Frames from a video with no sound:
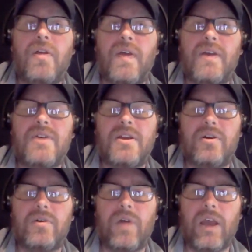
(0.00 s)
one of the things they
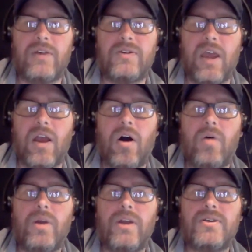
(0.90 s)
do is they
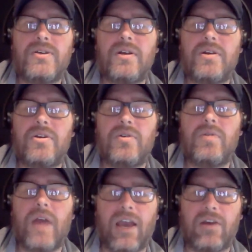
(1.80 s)
always
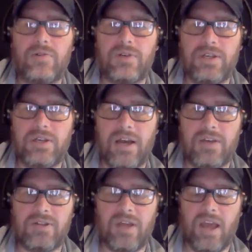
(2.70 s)
do accuracy
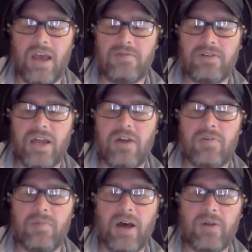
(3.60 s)
tests. They have
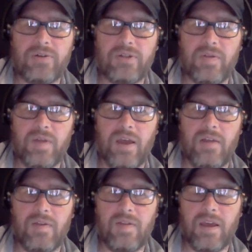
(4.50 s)
standard models that
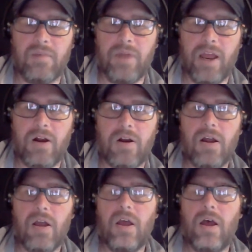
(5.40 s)
they compare
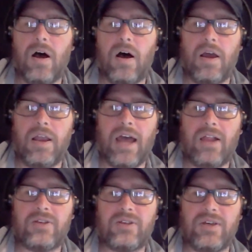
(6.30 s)

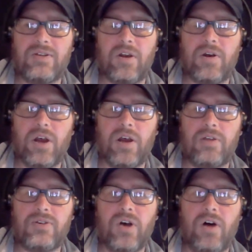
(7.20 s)
analyses that are
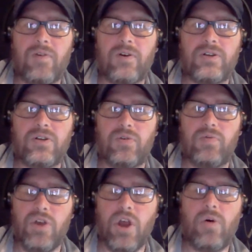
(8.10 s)
done in solvers
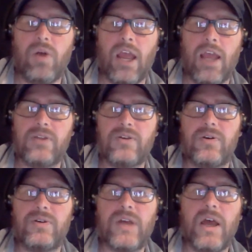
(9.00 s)
to known
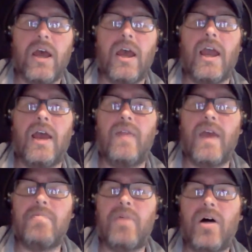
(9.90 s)
answers.
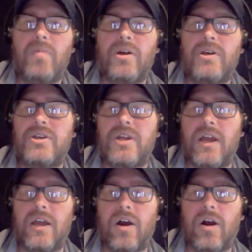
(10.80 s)
And they published
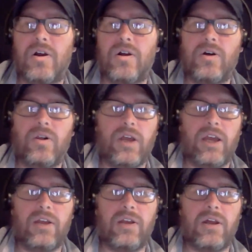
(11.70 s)
an article
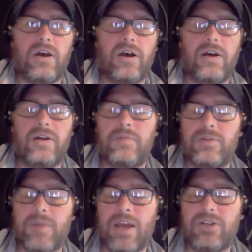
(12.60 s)
in
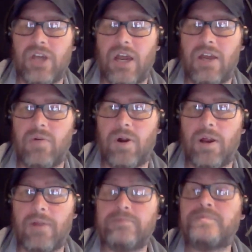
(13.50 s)
this past
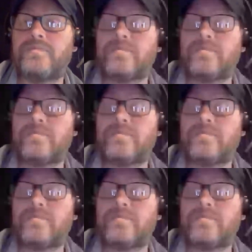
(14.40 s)
January